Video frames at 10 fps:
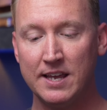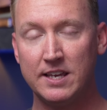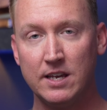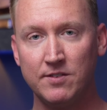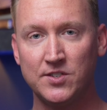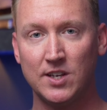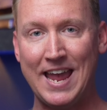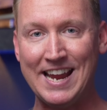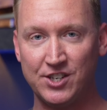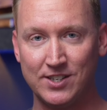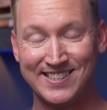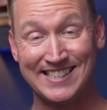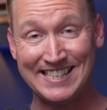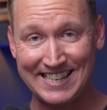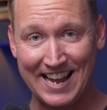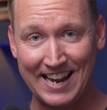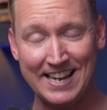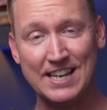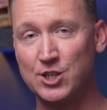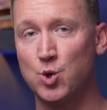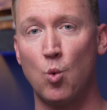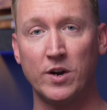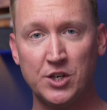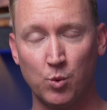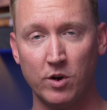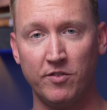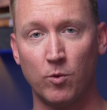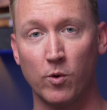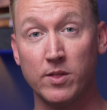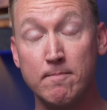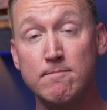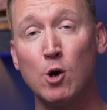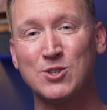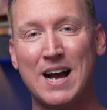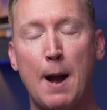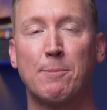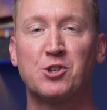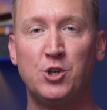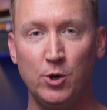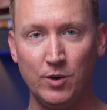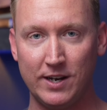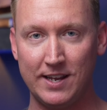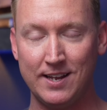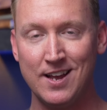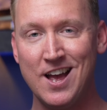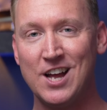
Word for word: gives agents today in 2024 the most opportunity